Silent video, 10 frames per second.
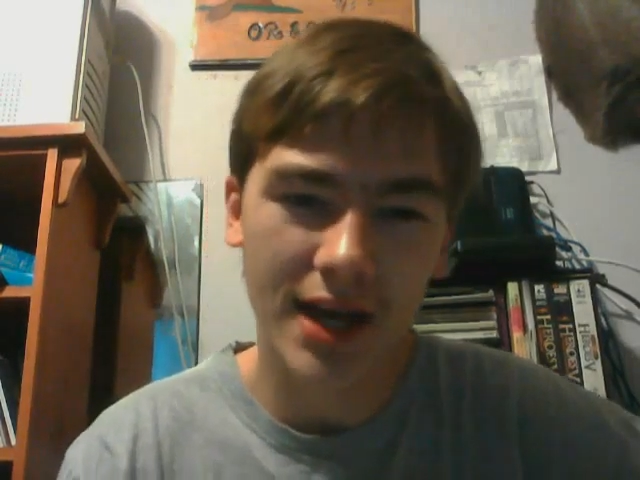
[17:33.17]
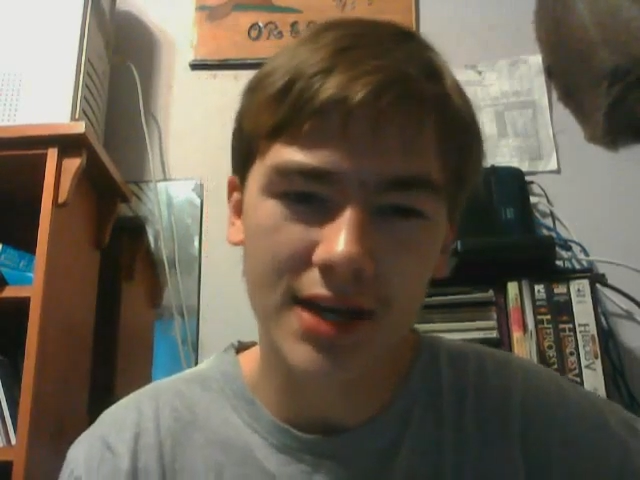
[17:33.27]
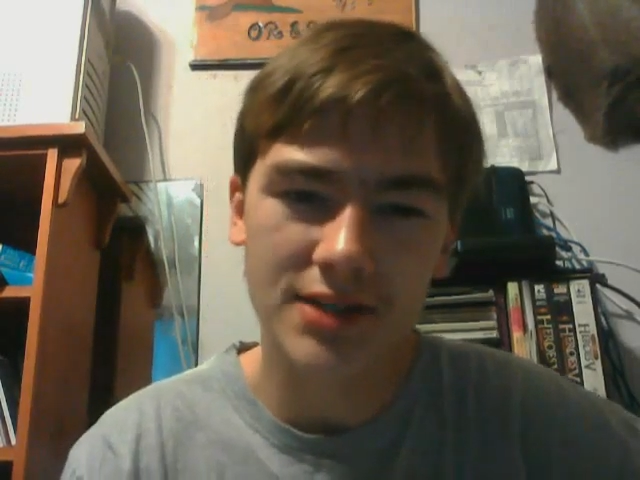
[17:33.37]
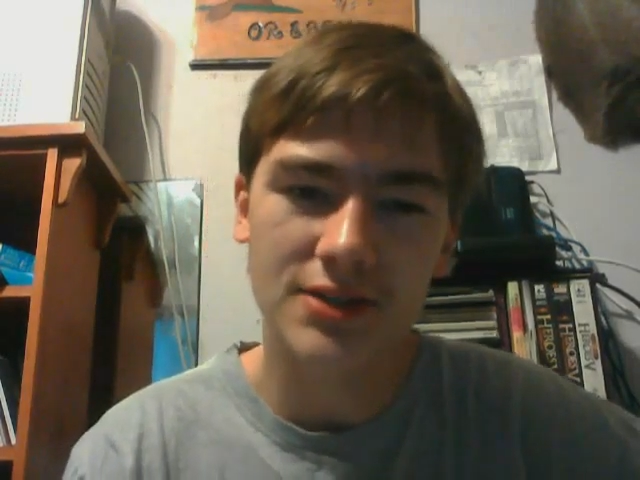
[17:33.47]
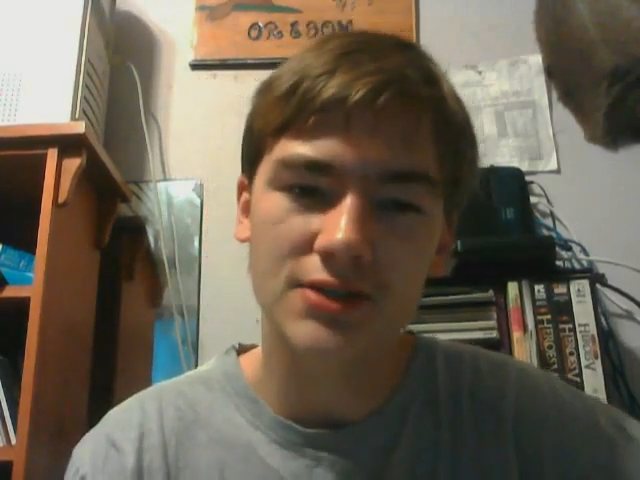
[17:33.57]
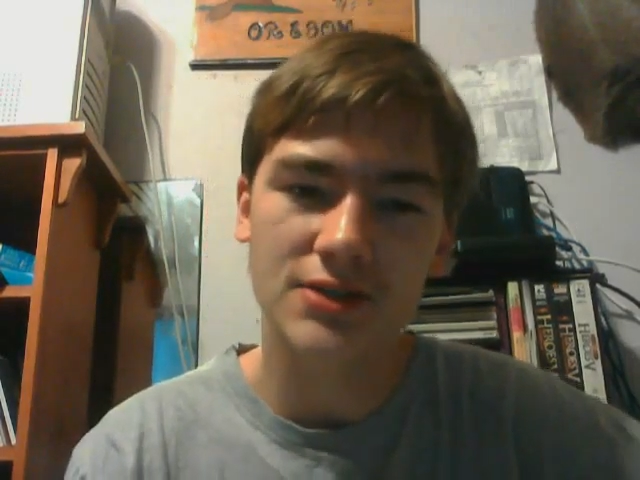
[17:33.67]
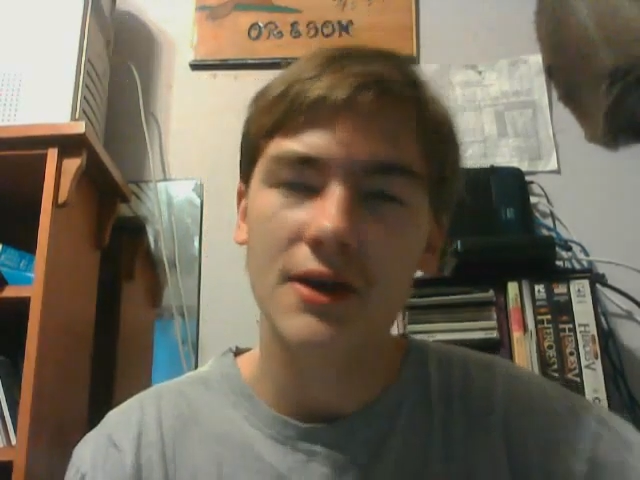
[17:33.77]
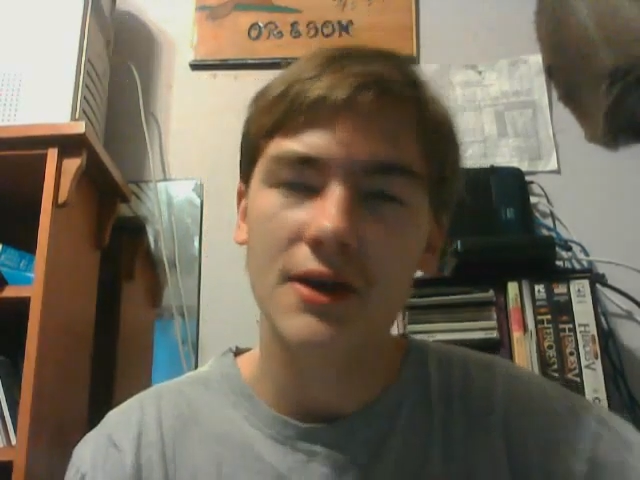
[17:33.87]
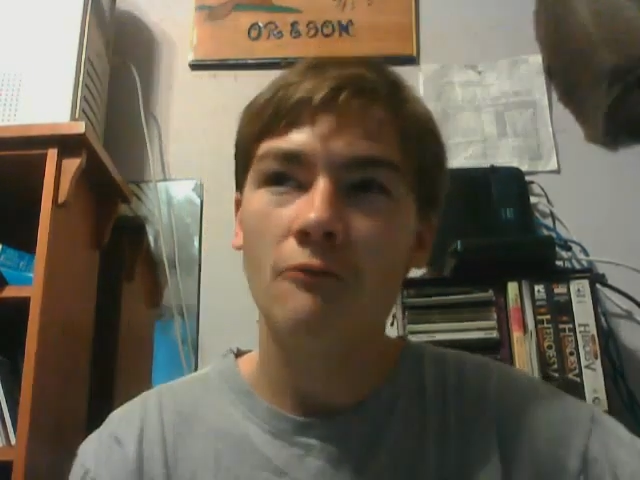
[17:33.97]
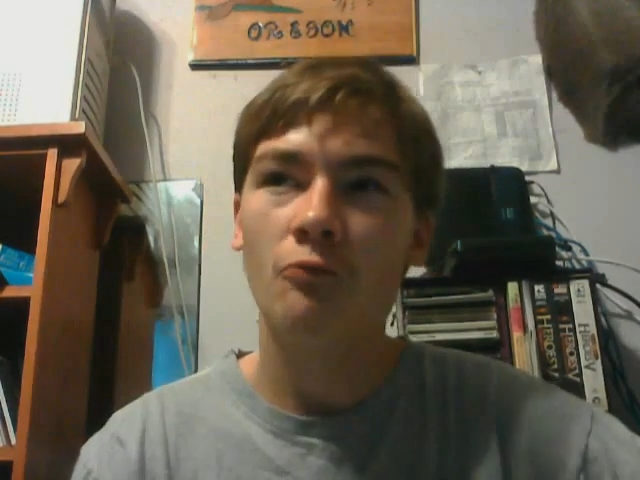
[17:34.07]
That is just
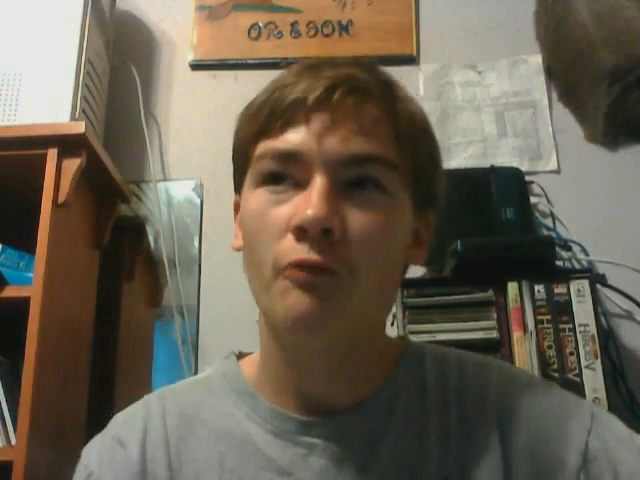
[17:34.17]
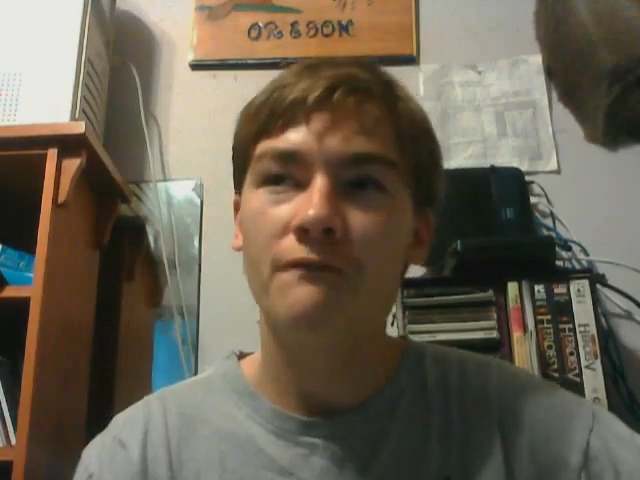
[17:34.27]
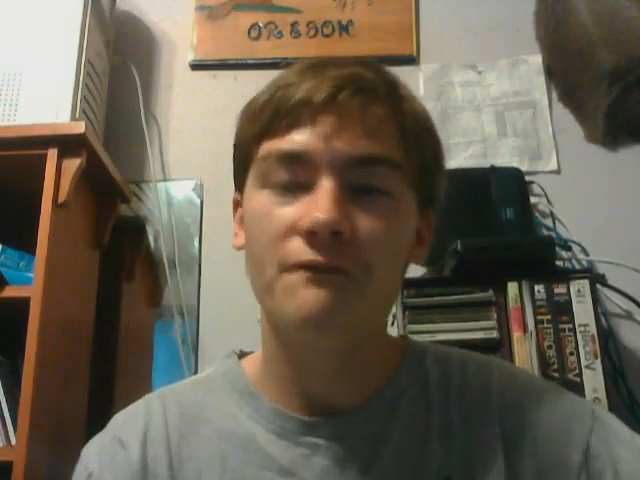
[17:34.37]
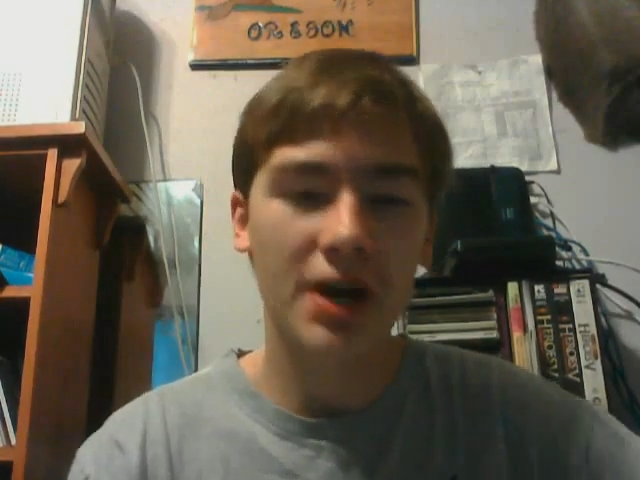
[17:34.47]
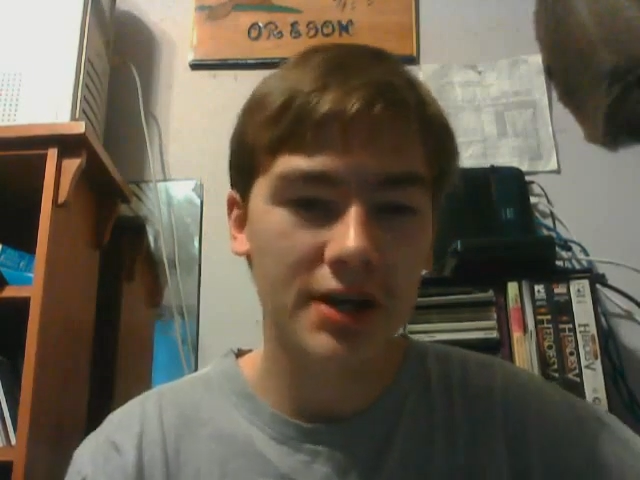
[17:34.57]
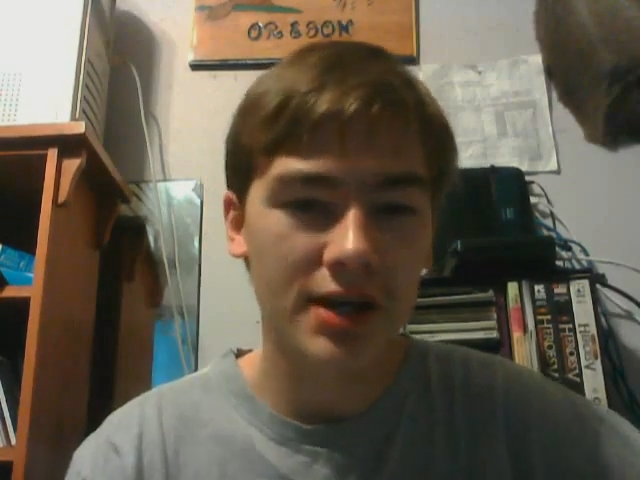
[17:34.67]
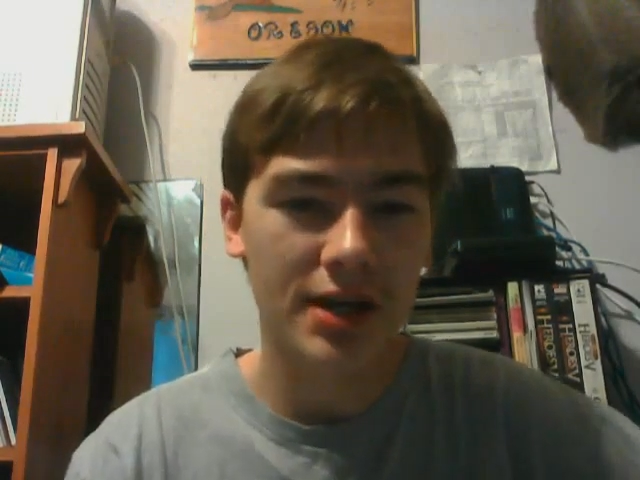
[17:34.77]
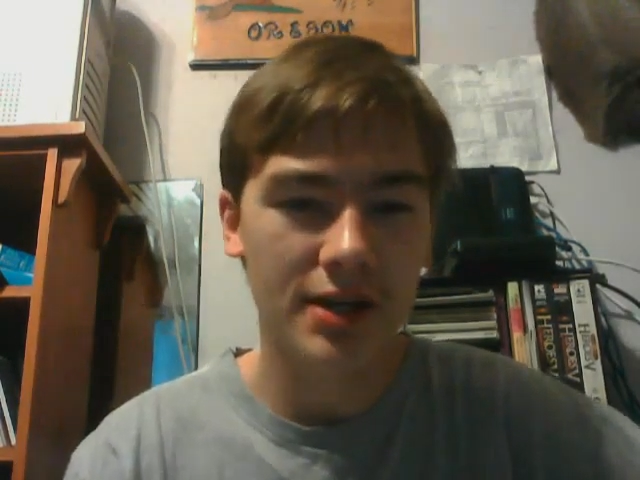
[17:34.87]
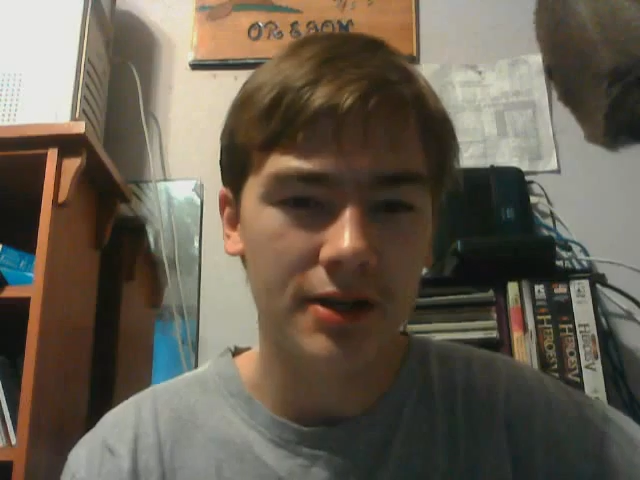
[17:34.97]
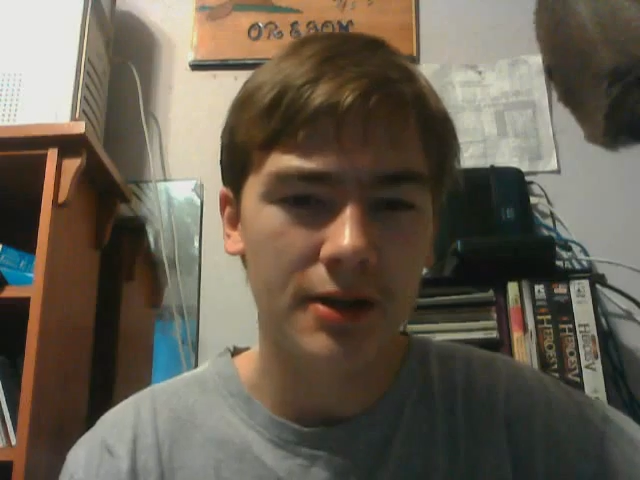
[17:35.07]

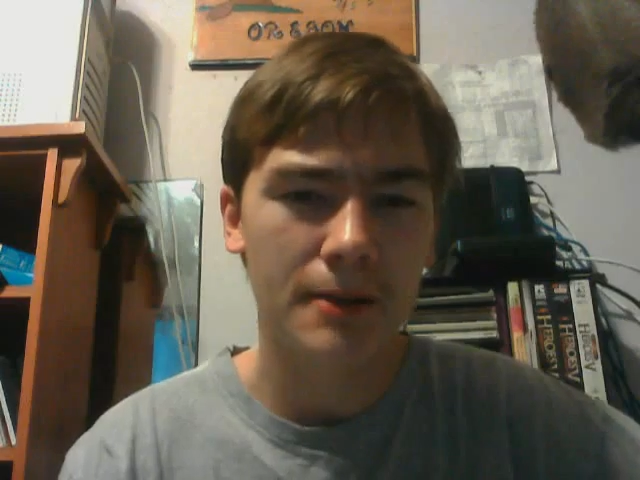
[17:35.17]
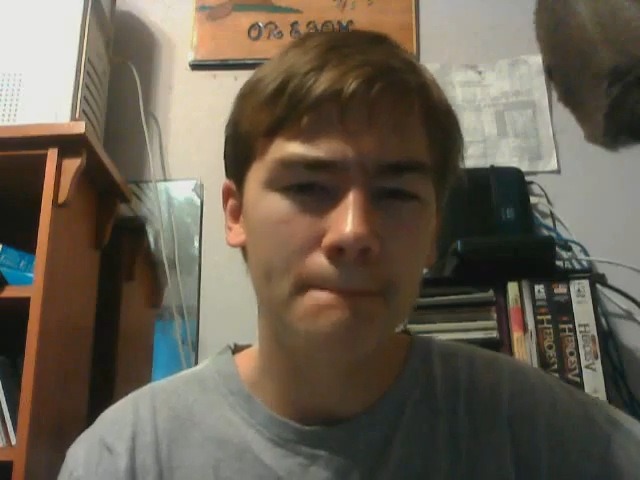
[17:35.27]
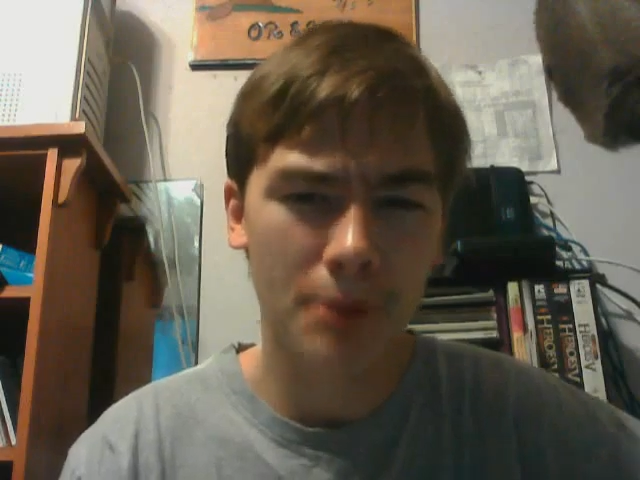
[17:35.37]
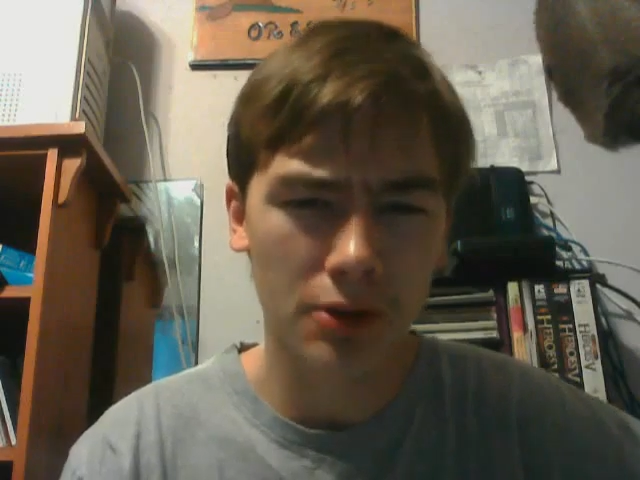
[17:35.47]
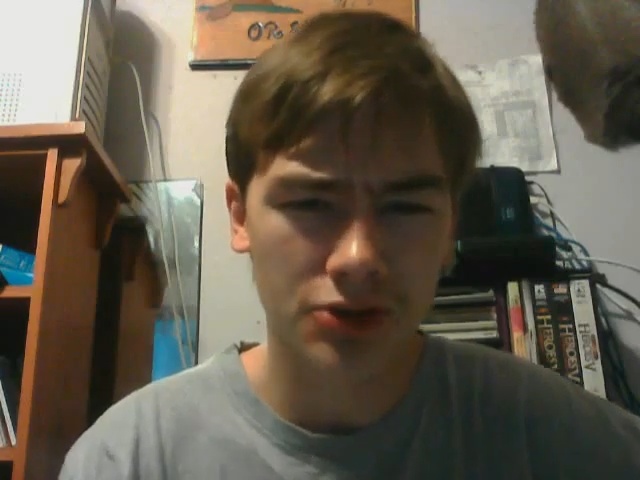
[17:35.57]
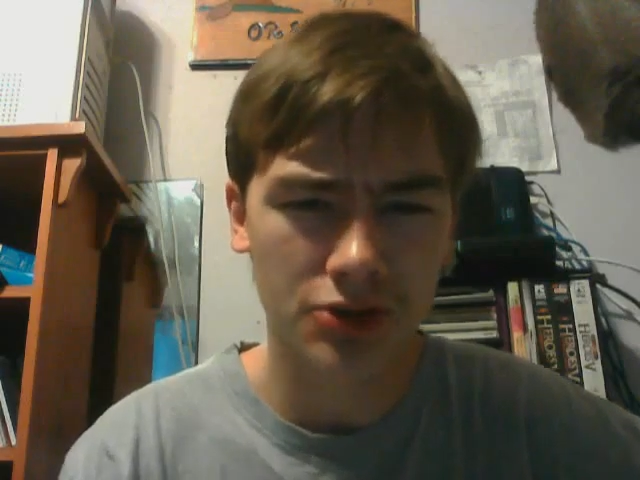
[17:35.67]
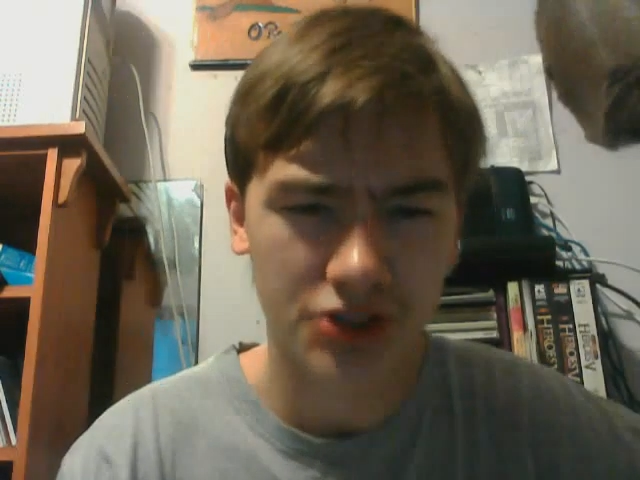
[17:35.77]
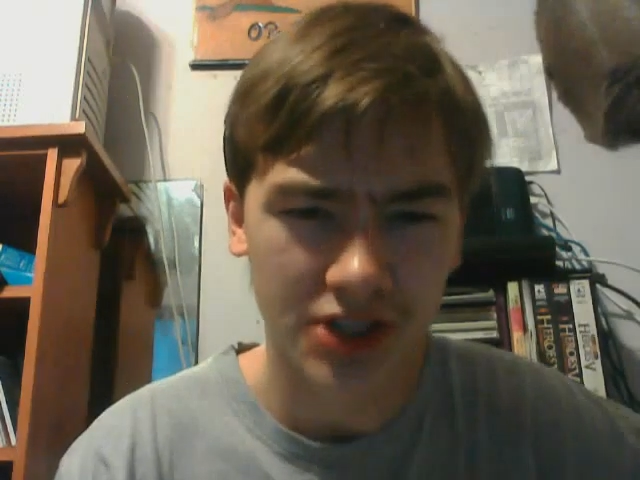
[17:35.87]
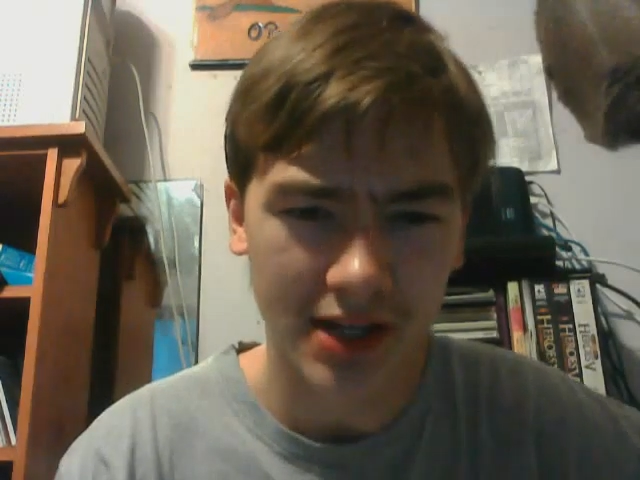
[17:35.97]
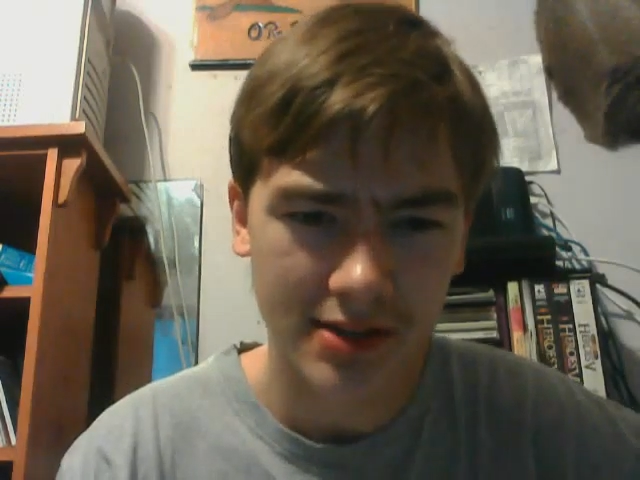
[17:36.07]
fucking
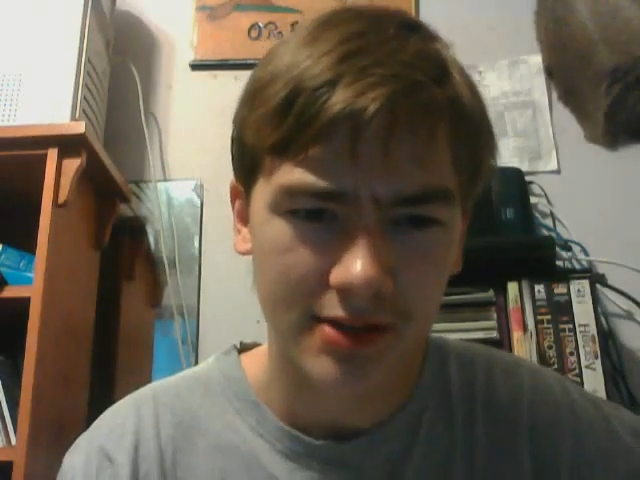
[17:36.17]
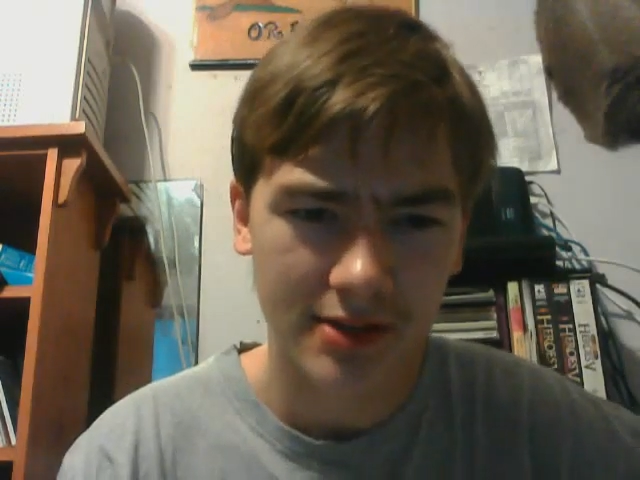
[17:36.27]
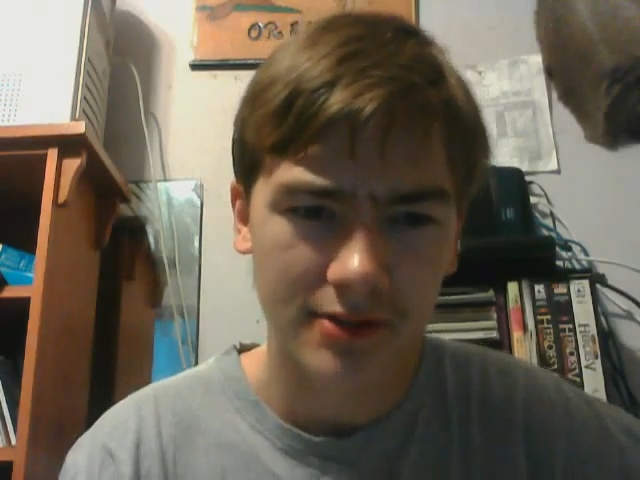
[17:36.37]
bullshit